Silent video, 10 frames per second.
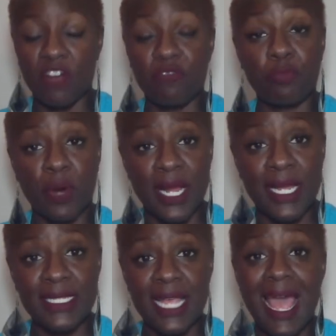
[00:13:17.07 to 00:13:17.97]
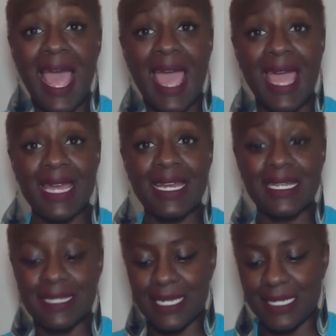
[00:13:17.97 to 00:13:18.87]
of praise and
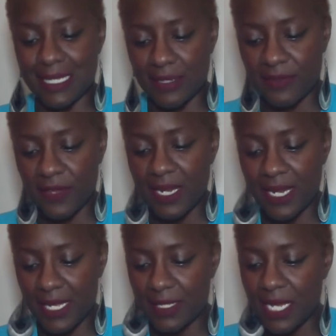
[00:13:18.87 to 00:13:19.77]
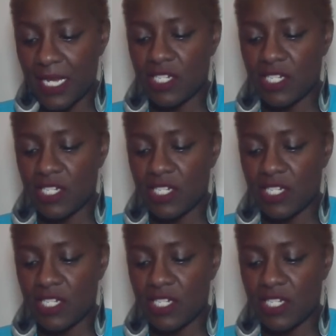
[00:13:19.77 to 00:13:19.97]
attentiveness.